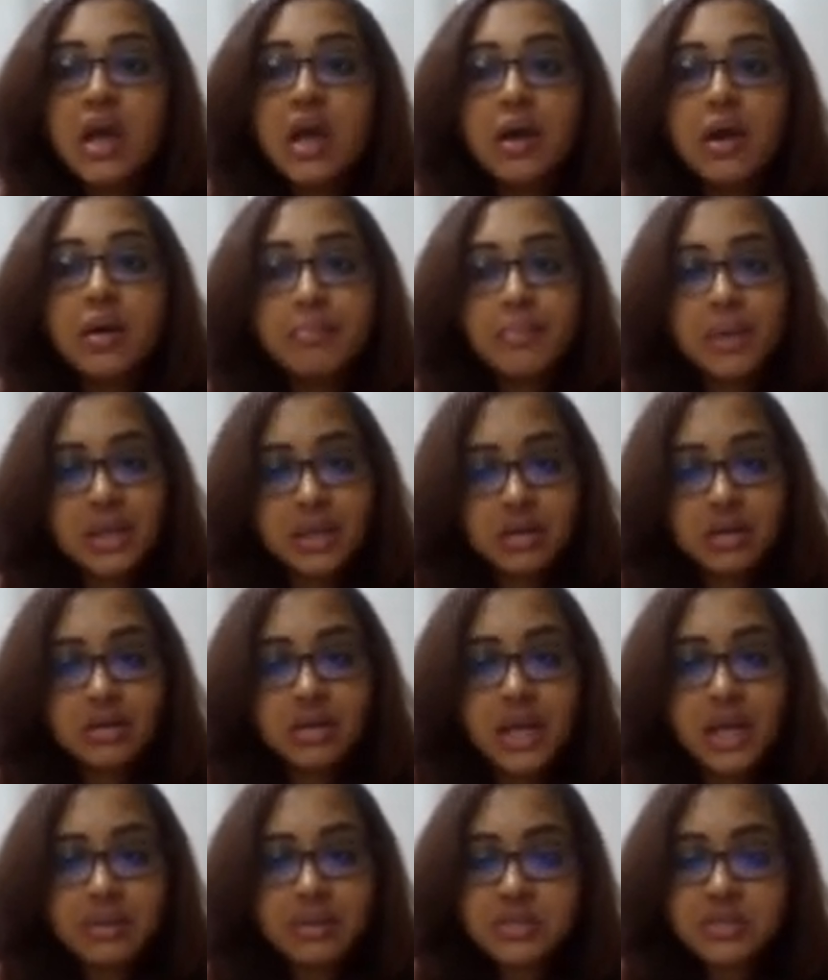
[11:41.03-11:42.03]
Many a
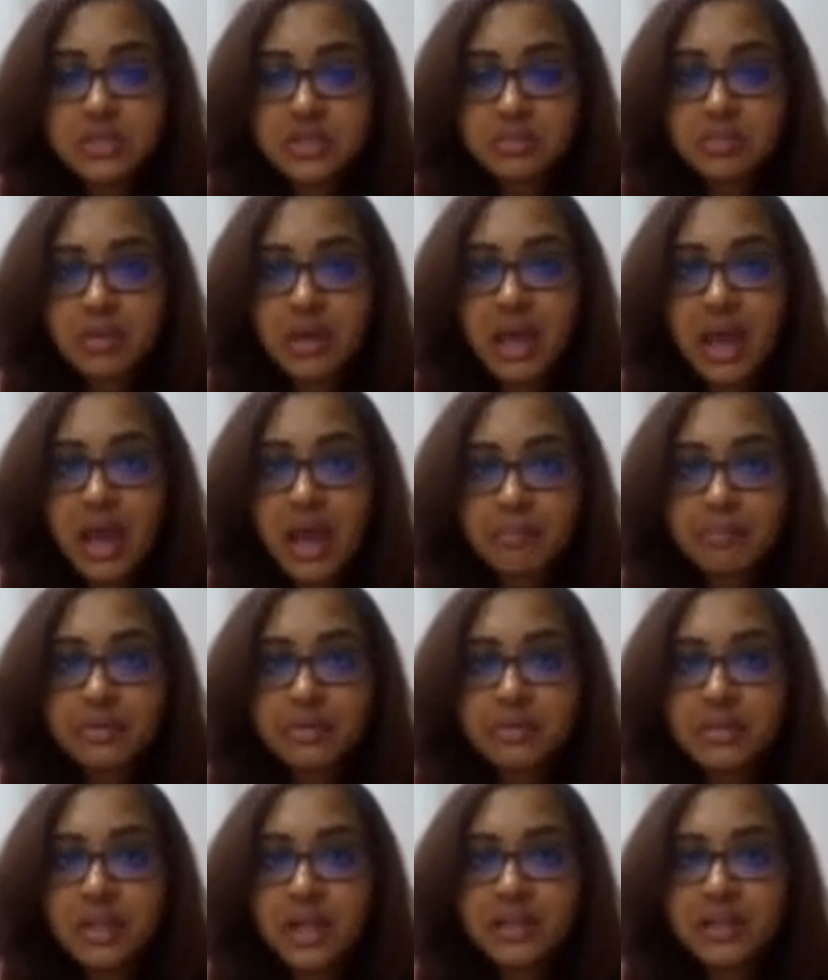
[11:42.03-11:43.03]
times it may
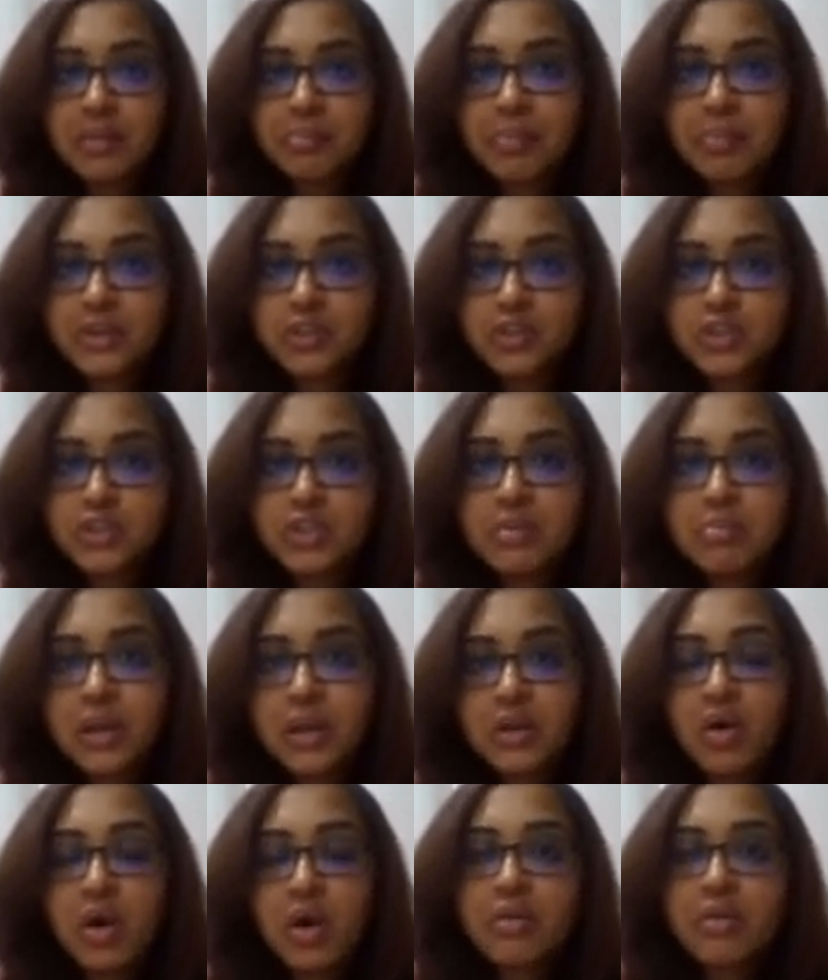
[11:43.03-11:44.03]
happen that the patient
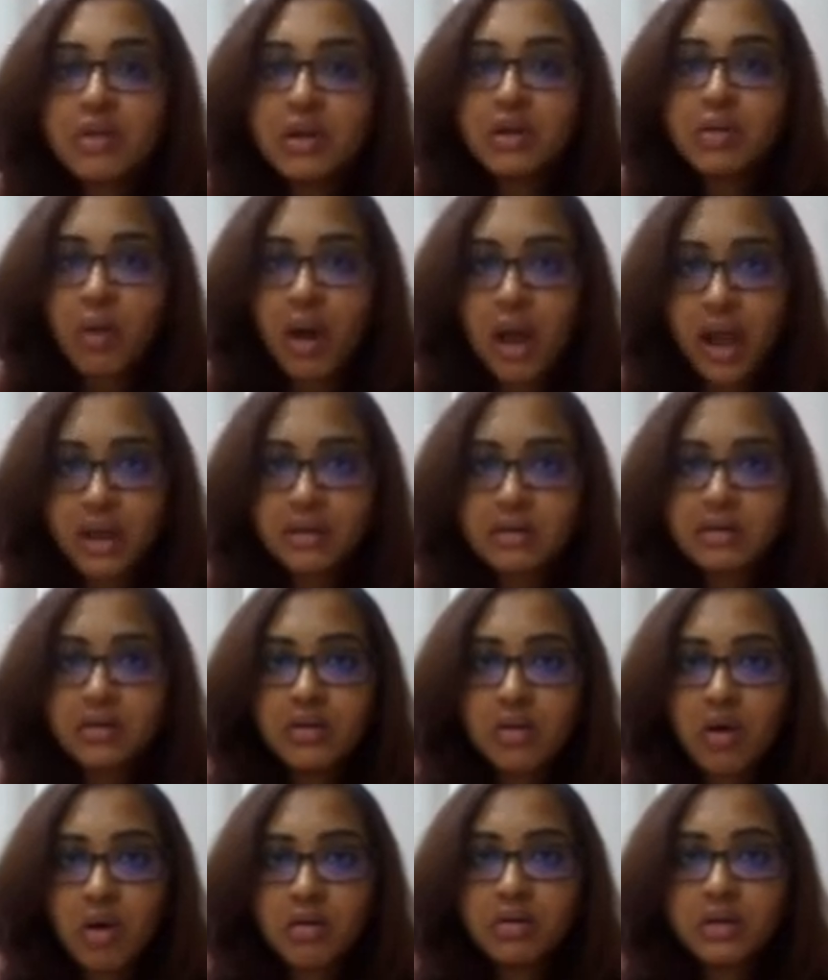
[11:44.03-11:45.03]
may not require a
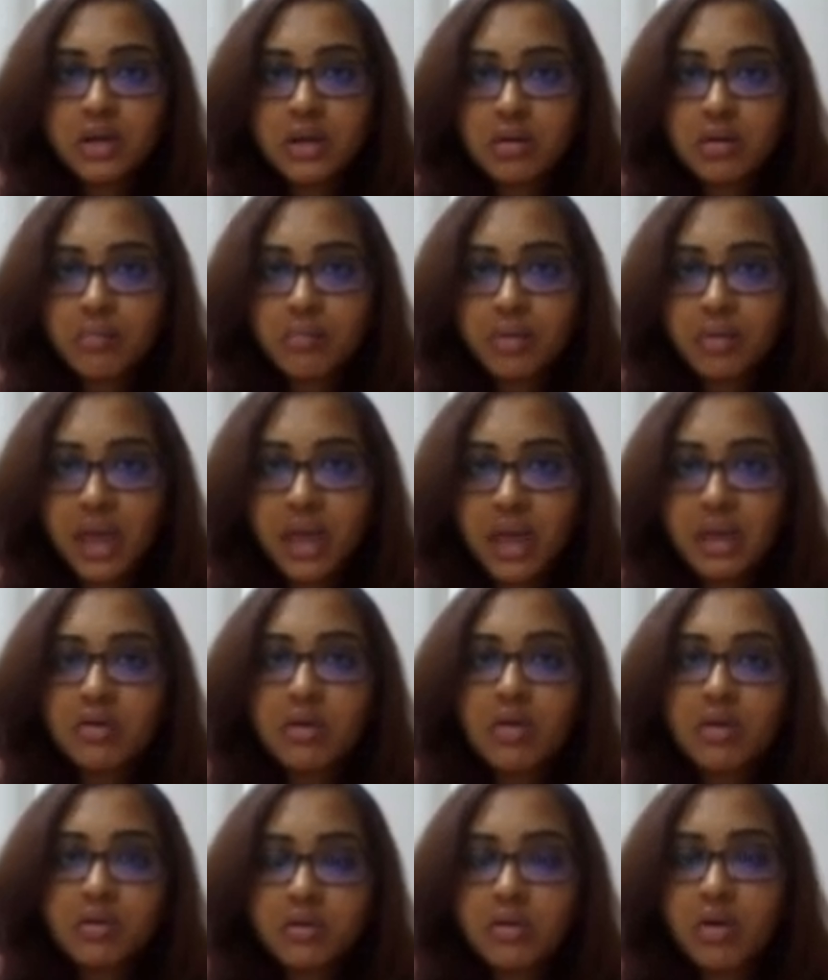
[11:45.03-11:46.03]
long-term care
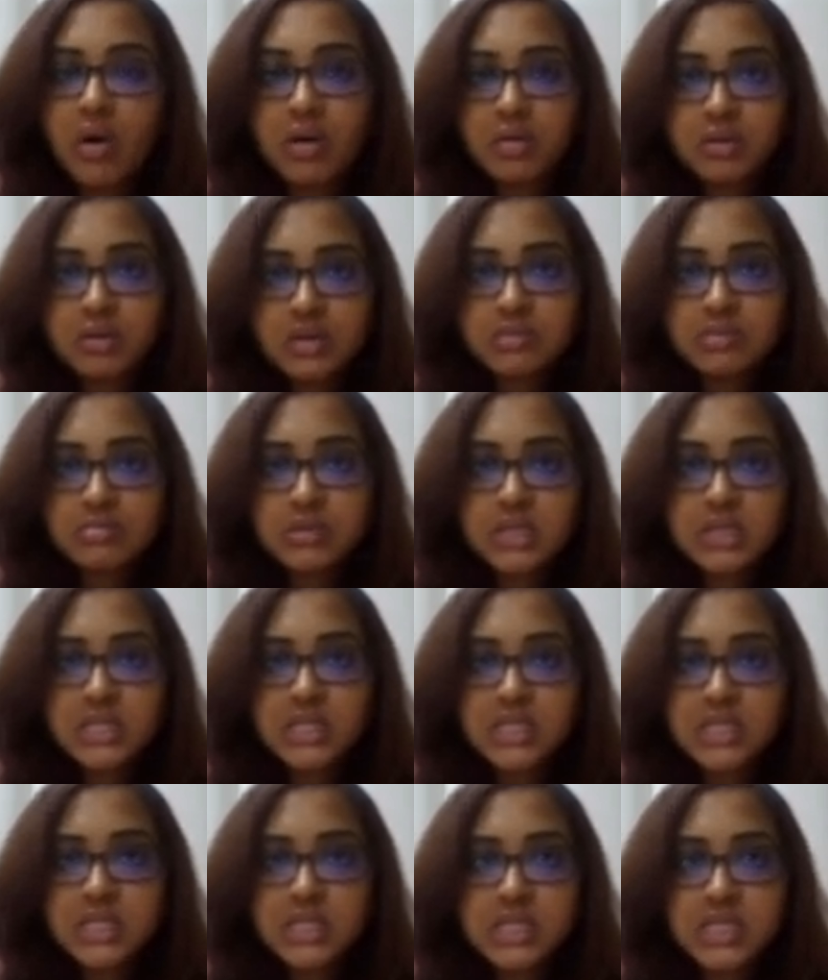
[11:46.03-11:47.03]
or a long-term
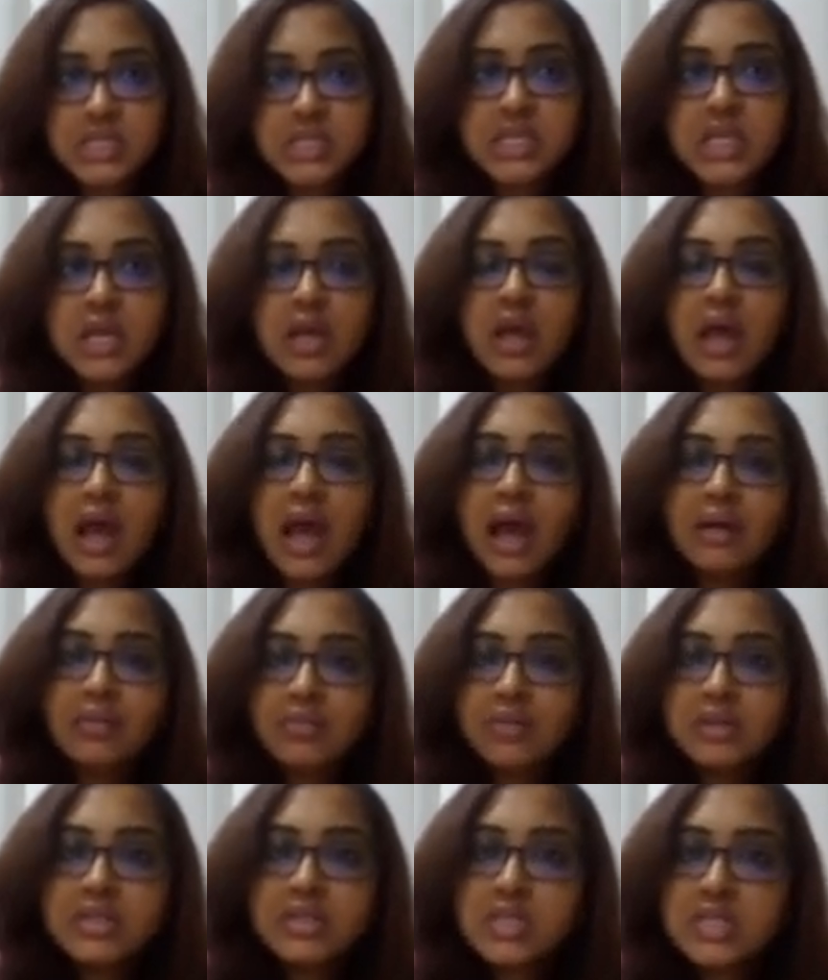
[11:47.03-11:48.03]
assistance,
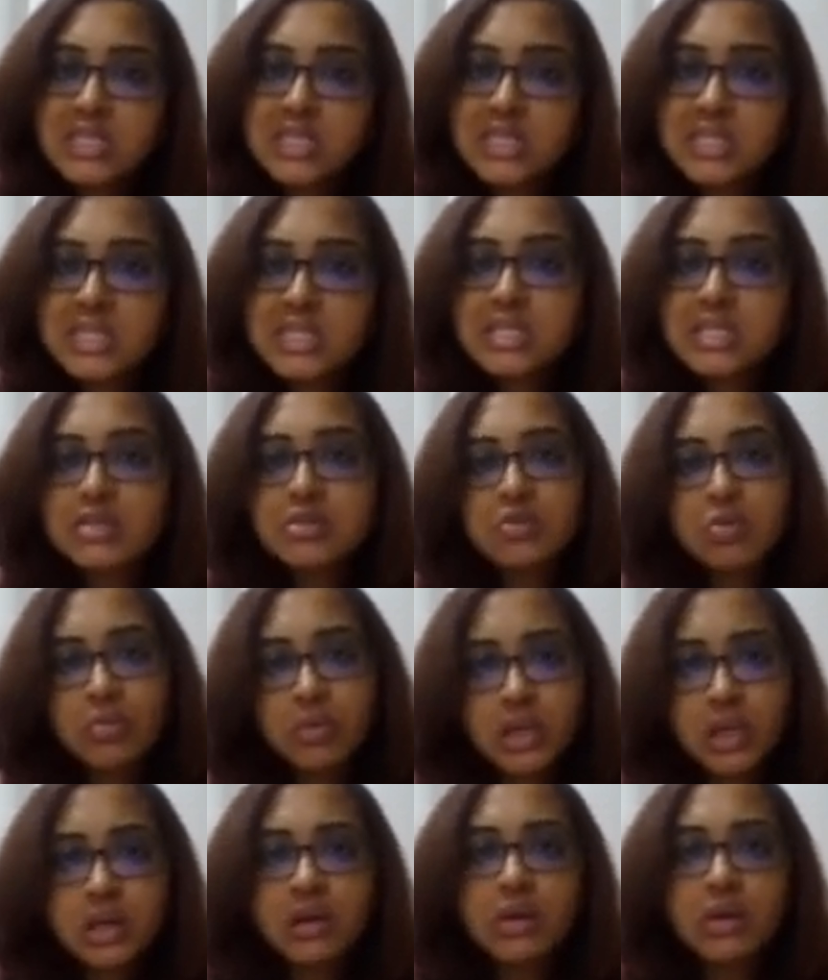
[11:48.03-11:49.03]
and the assistance is
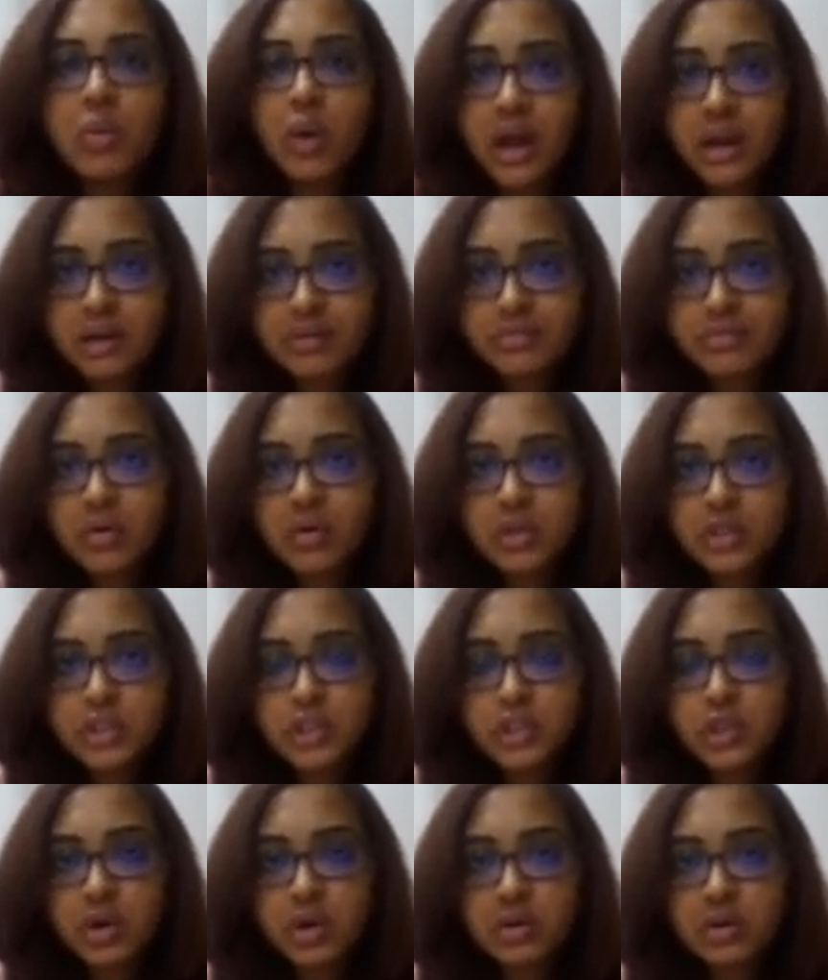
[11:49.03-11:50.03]
only required for a
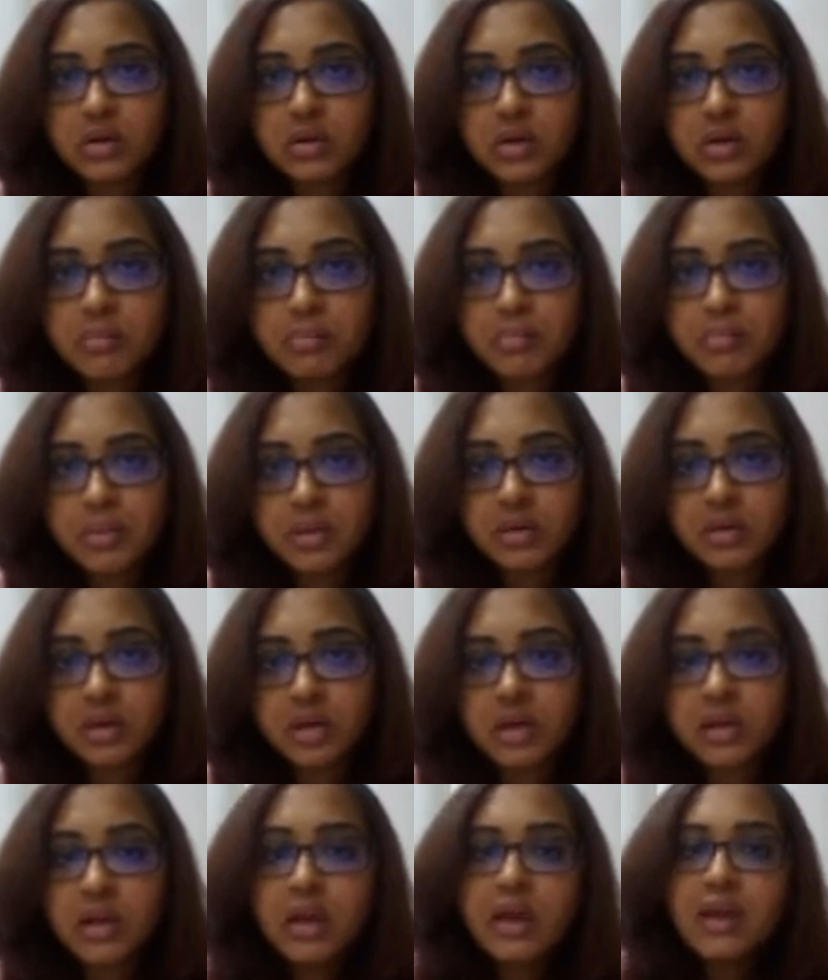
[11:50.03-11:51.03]
short-term
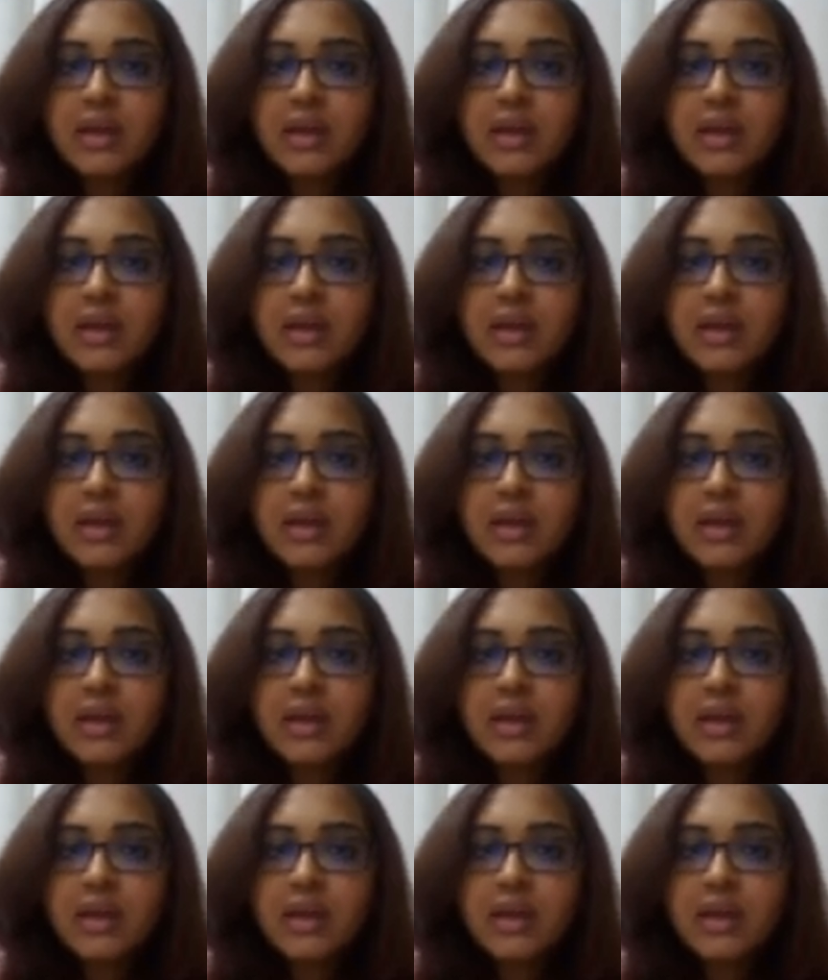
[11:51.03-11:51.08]
period.